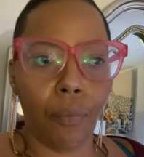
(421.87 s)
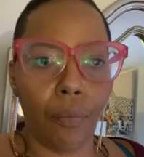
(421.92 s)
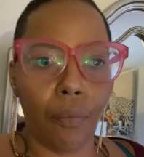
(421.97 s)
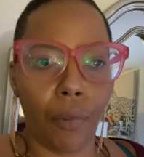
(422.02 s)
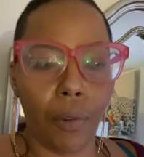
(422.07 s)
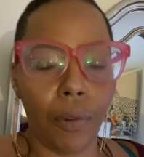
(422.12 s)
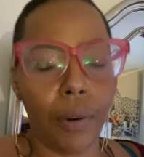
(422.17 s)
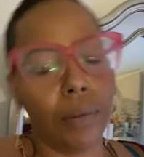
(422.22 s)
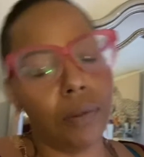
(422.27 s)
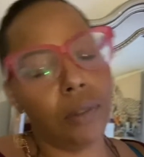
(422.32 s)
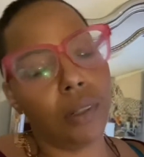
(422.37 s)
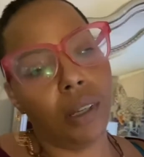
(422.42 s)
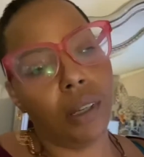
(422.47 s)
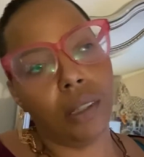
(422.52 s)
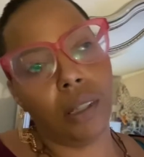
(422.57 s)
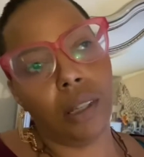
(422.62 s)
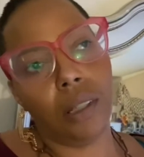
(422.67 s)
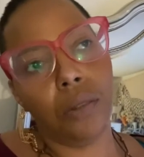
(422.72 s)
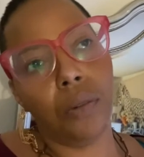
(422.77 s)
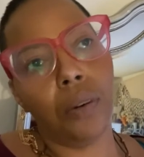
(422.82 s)
what I'm trying to
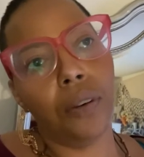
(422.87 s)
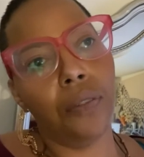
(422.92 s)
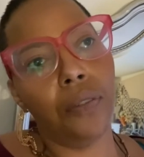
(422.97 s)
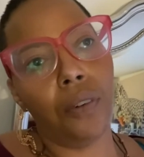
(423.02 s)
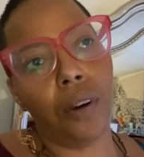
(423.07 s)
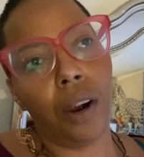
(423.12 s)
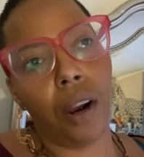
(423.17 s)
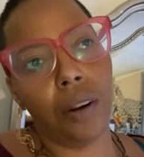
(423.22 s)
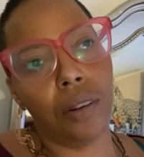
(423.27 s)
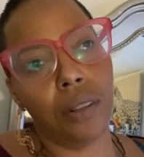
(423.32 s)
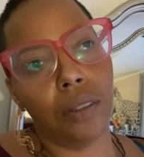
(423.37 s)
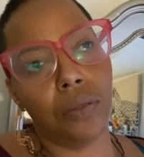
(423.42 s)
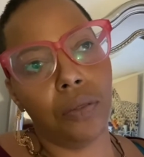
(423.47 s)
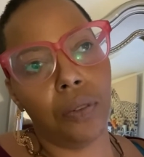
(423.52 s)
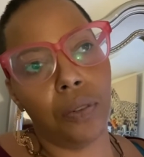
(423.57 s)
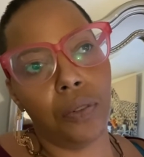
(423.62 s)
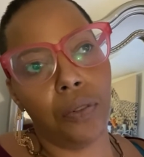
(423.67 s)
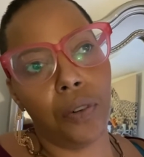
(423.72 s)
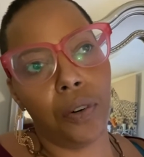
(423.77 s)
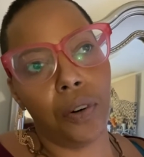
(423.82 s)
say, 24 hours
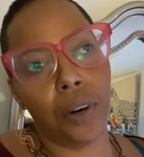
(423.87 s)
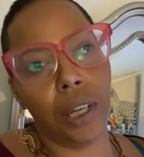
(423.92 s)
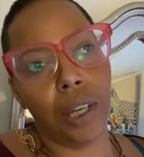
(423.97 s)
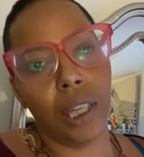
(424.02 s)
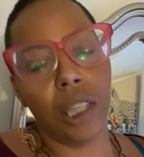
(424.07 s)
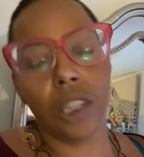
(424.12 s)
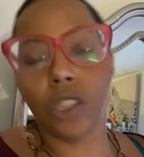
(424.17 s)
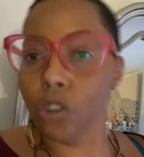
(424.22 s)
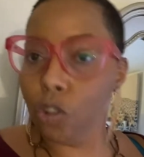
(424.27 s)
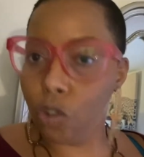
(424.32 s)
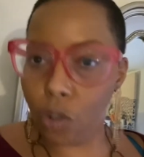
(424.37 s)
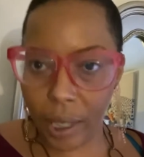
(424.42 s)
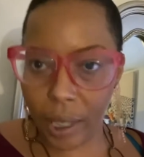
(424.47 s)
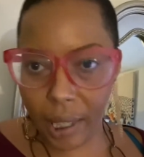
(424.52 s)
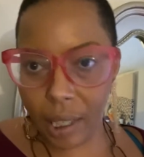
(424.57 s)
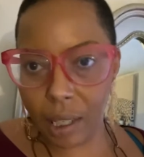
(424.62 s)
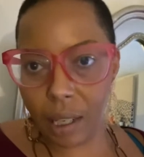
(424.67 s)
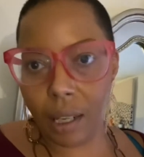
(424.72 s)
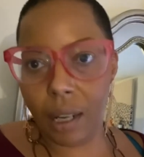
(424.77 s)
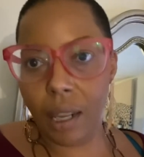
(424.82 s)
before it gets
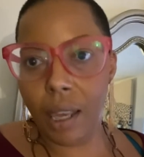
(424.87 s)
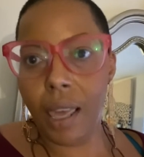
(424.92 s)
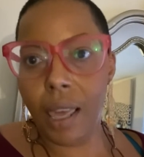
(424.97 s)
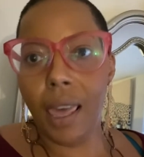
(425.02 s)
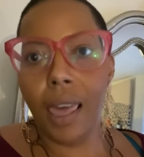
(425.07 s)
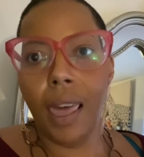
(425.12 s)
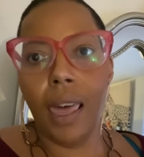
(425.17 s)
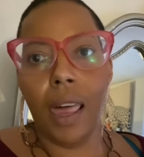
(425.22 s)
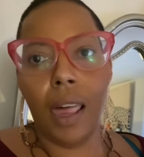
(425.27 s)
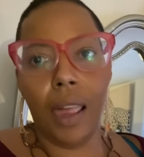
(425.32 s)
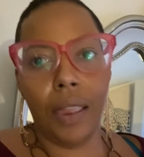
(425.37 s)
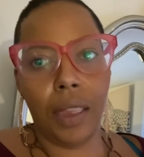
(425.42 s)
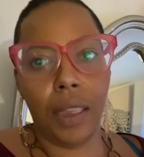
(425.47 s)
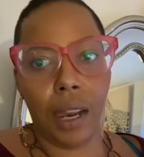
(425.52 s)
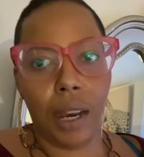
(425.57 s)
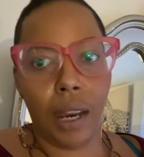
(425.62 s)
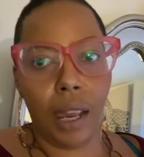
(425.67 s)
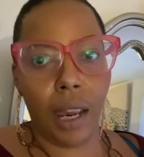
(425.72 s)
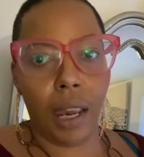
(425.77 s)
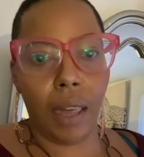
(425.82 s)
graded. And
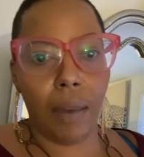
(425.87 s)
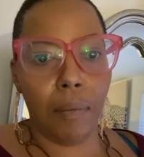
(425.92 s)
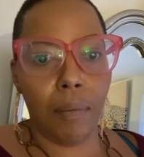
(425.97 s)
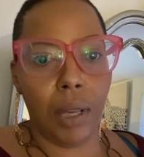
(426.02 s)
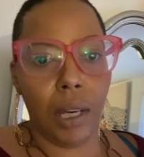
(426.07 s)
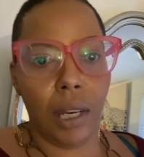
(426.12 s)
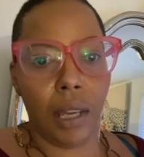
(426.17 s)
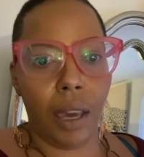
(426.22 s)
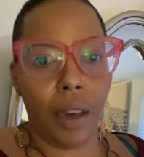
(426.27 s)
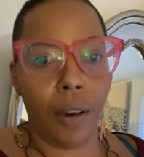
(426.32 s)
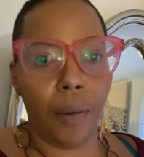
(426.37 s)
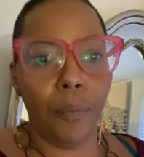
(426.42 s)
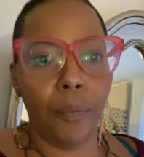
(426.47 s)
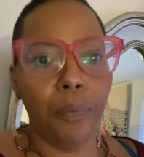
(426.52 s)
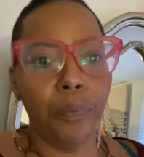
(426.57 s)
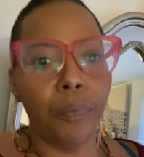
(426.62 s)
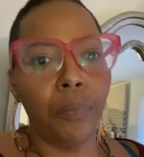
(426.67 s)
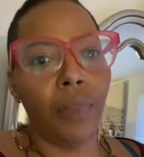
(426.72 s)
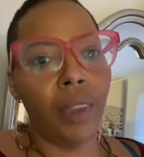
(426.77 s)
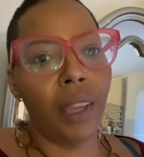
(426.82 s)
then they let me know.
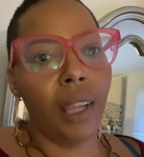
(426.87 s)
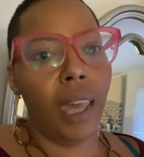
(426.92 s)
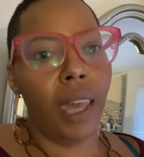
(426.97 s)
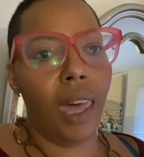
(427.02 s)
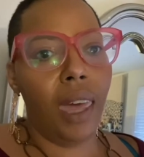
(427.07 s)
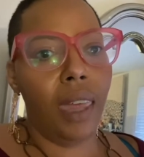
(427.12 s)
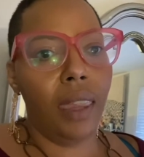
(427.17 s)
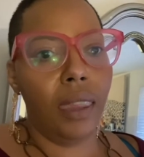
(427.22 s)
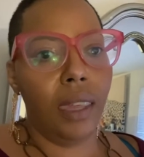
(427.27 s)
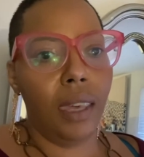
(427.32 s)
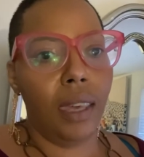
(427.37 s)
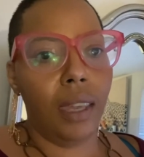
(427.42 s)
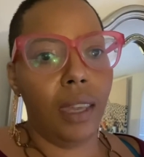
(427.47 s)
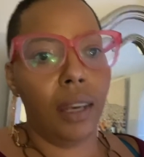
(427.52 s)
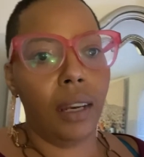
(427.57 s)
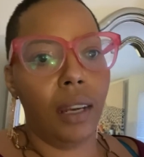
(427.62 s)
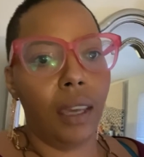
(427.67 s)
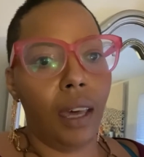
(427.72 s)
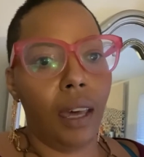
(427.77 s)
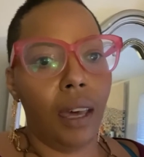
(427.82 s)
And
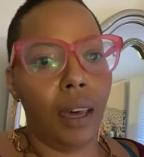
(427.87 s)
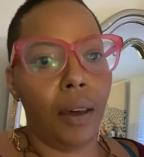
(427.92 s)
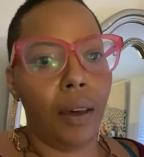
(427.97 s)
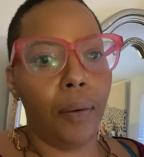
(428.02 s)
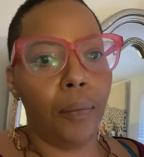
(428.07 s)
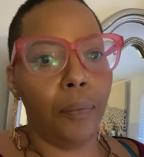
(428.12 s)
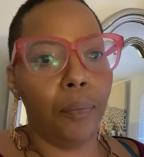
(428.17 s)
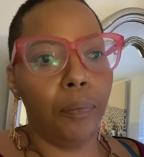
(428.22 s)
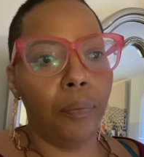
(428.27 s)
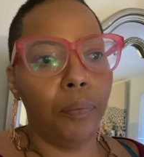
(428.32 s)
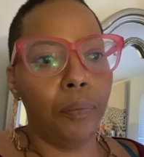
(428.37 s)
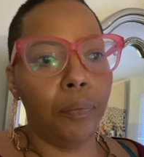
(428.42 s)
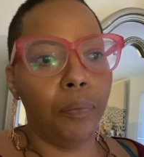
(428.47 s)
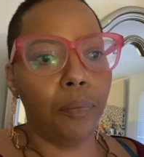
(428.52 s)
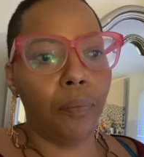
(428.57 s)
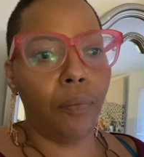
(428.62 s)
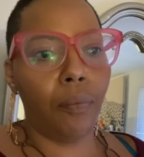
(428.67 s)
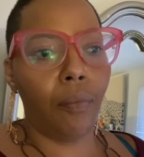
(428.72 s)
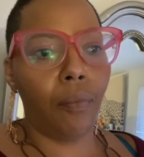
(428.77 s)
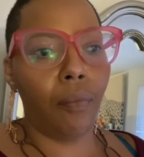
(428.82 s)
then um,
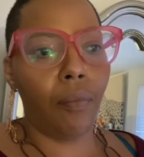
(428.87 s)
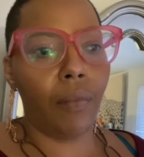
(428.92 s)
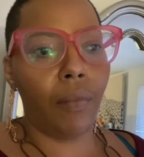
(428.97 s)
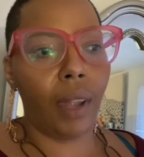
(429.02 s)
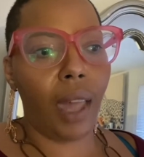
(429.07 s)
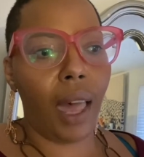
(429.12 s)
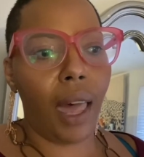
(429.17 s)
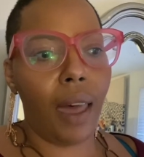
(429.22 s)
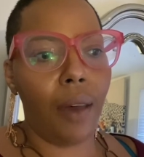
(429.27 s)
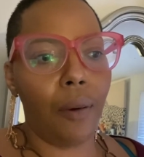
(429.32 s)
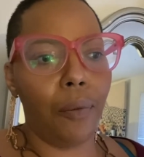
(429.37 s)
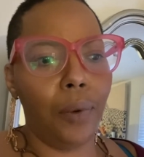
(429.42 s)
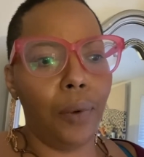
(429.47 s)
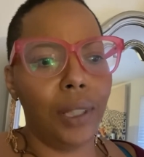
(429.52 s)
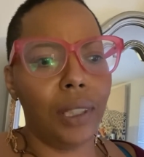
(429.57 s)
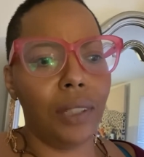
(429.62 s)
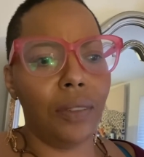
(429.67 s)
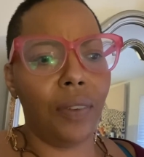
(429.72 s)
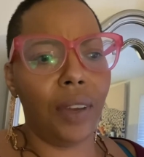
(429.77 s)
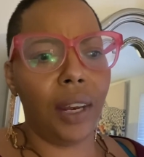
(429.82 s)
I
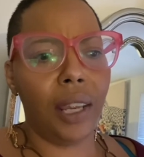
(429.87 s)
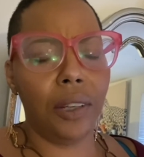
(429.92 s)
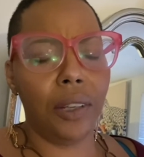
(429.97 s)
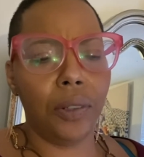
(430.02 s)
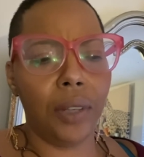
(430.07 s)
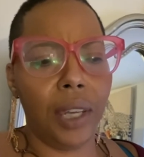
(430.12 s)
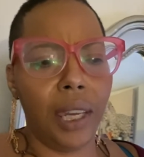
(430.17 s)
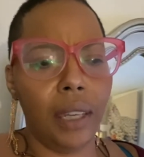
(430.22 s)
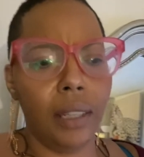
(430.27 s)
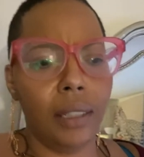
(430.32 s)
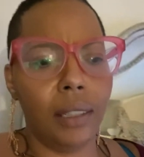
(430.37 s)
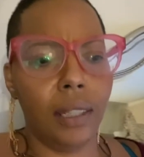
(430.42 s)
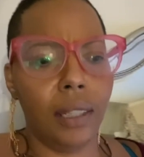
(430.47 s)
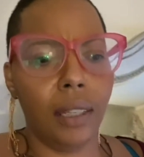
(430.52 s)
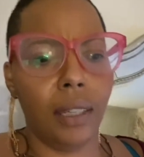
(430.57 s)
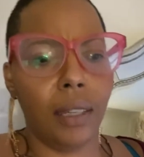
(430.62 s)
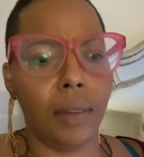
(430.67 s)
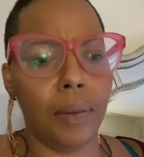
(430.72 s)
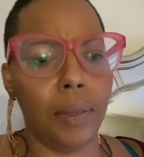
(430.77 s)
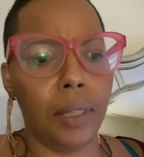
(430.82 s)
went to financial aid
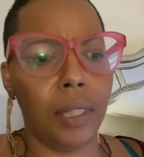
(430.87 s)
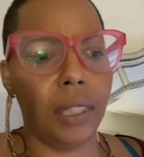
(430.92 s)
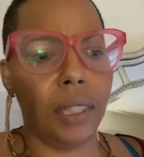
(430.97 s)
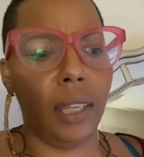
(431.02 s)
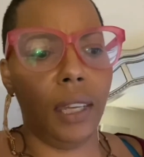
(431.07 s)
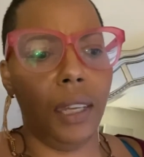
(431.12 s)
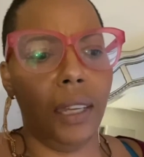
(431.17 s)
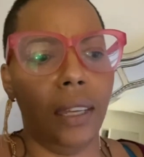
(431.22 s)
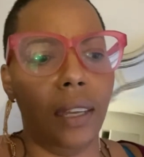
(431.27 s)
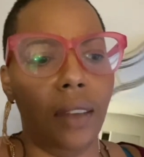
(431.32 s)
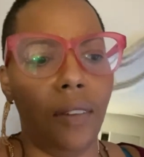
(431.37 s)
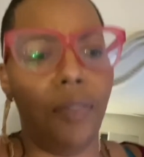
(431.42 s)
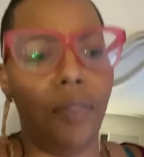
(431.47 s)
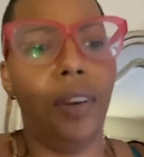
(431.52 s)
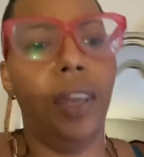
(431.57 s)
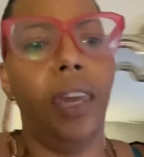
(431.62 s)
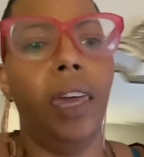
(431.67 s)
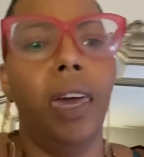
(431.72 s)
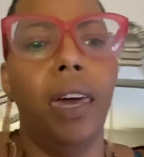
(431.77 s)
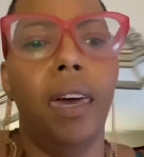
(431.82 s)
to see if
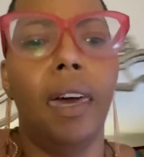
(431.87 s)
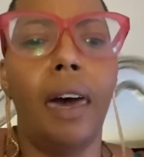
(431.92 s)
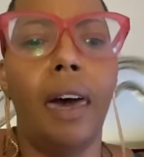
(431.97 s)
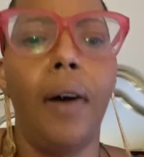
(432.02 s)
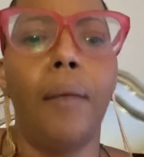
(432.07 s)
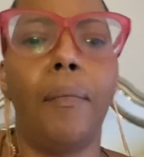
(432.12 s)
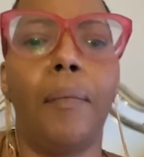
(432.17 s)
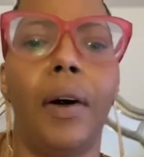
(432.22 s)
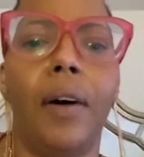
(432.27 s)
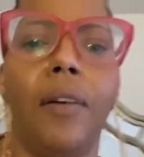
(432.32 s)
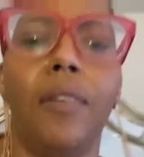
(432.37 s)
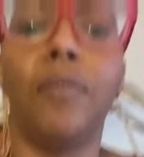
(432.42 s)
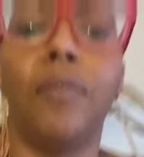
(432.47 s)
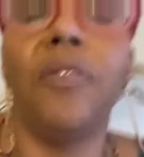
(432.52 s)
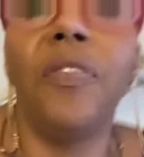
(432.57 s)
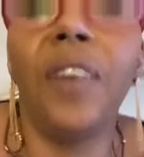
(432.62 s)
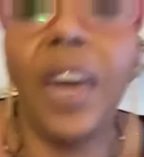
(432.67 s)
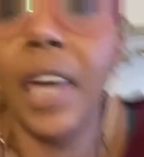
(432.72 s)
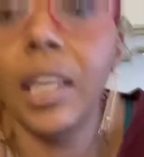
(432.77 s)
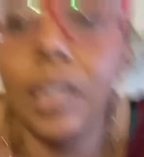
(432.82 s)
they had got my
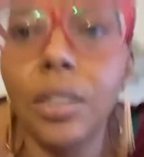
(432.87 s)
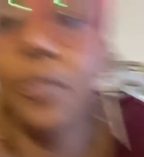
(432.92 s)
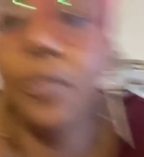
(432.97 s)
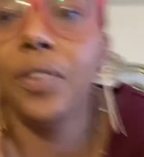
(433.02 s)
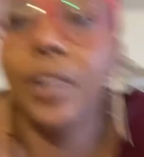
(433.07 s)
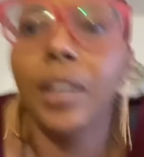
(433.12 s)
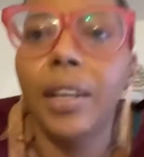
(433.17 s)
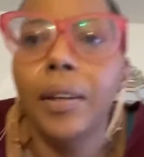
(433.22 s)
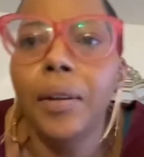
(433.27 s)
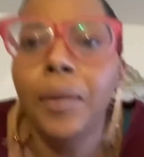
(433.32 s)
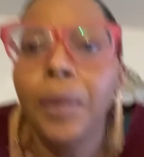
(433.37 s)
FAFSA,